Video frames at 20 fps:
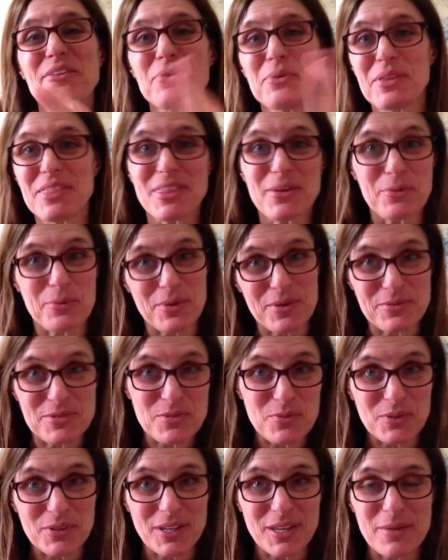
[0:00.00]
it was
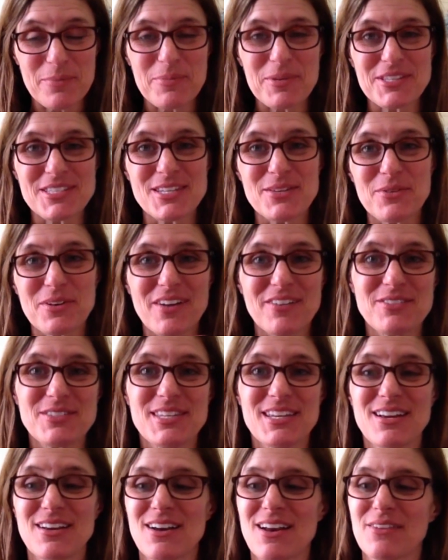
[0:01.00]
really busy when I was
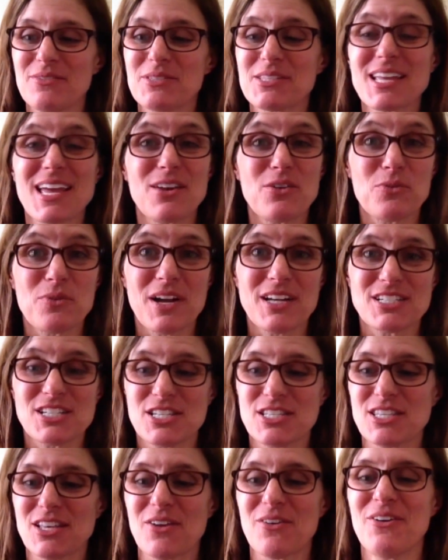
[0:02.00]
there and I was kind of
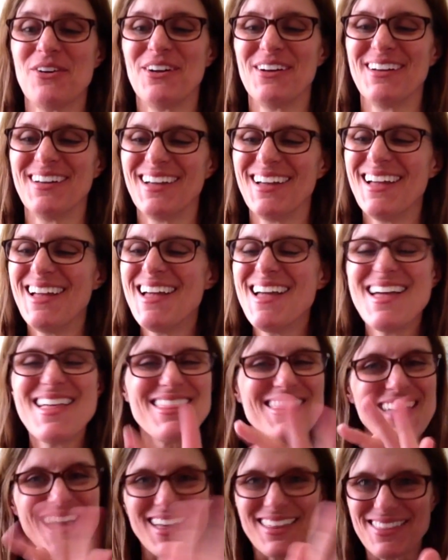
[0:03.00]
rushed, so
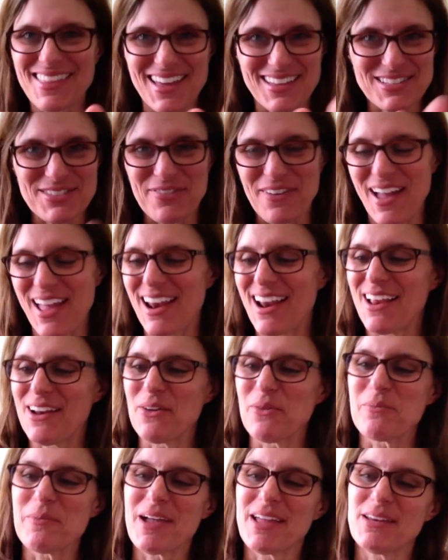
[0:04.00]
that's fine. I
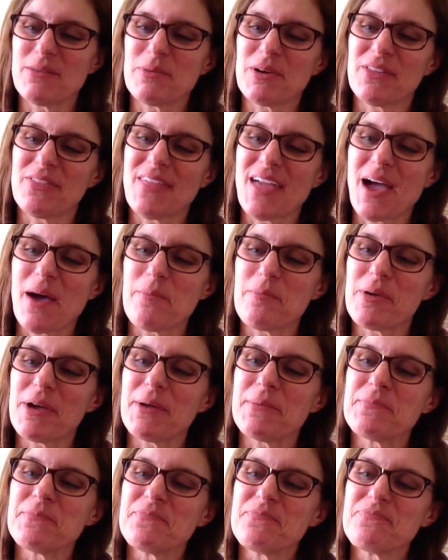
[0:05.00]
don't mind about that,
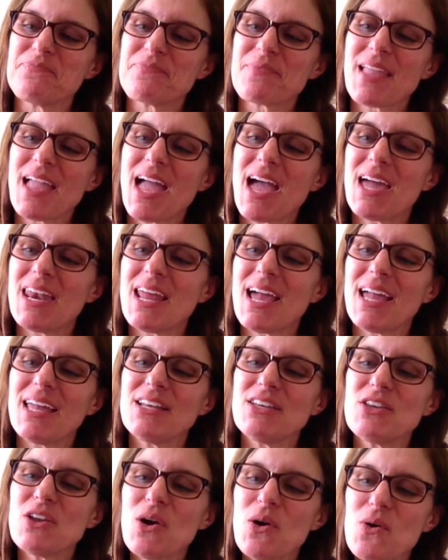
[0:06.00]
but had I
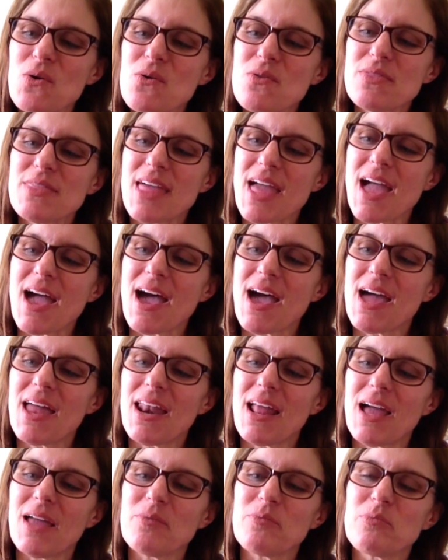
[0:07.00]
known
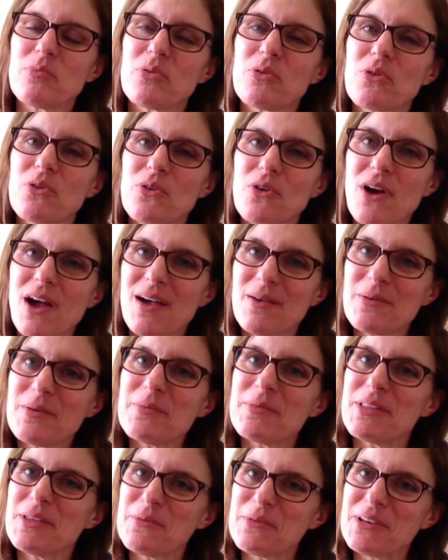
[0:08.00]
that, I
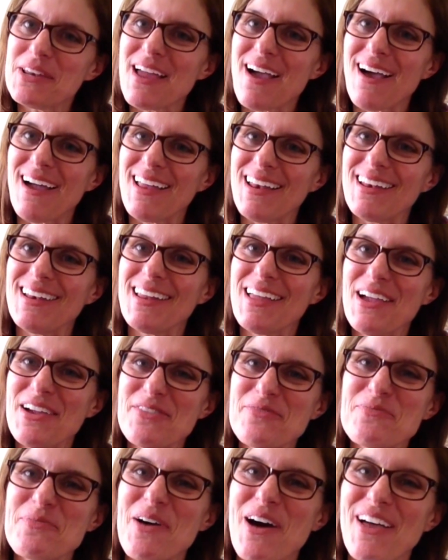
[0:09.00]
probably would not
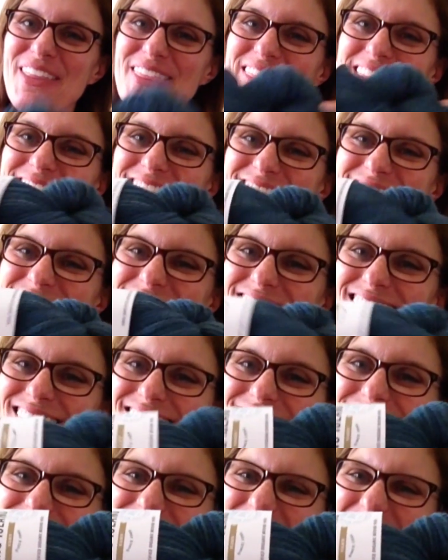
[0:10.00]
have bought this
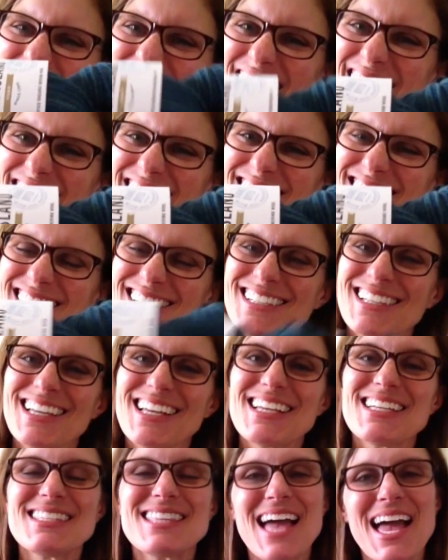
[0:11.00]
skein,
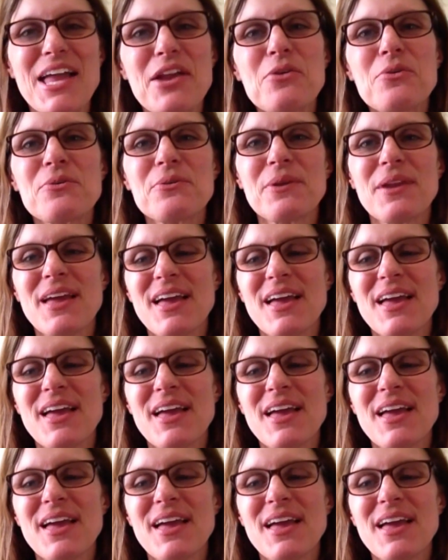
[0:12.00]
because I don't